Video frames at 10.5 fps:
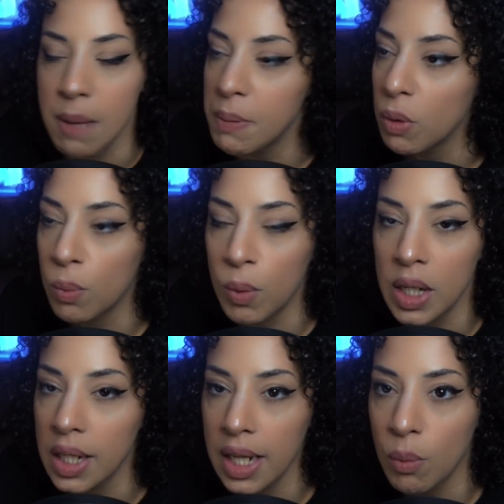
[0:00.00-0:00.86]
but
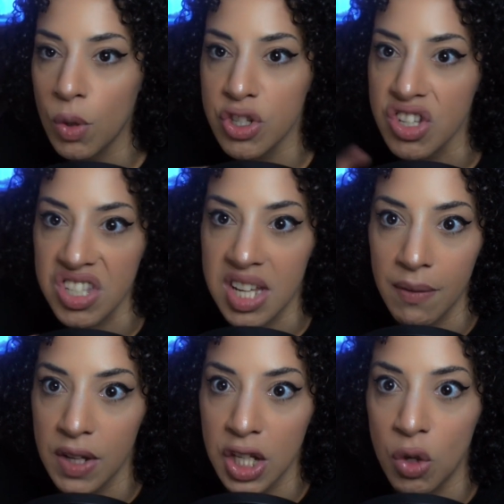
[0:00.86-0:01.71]
really we're just
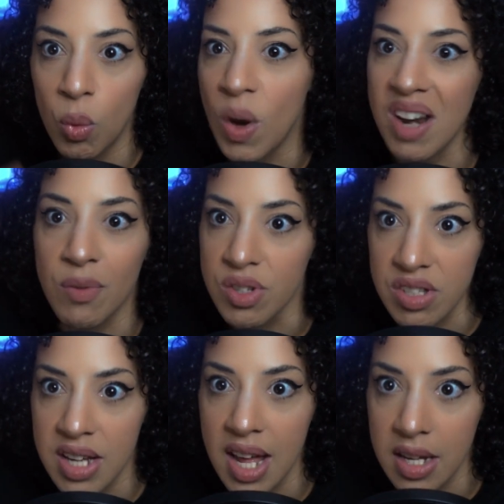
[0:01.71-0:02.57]
giving you whatever's
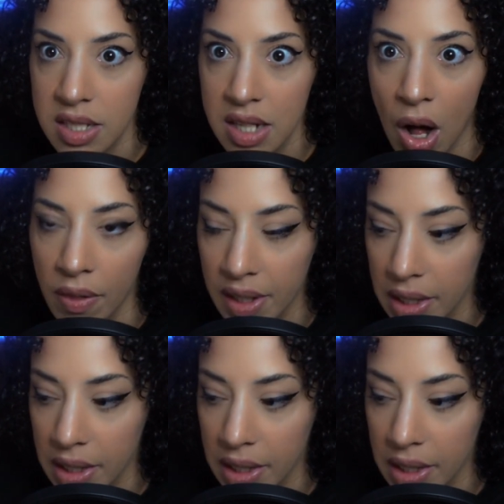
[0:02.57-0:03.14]
next on the